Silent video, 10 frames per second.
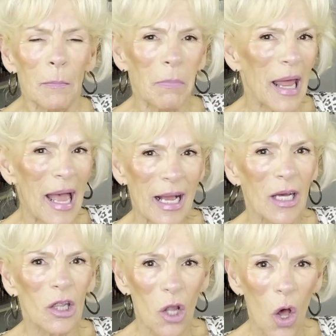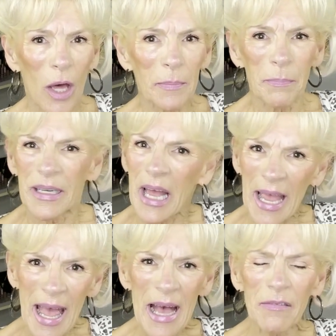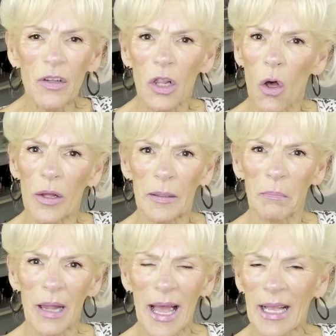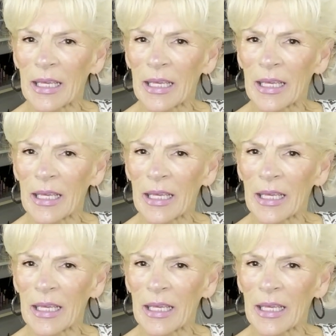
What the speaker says: black a lot, but I have a lot of black,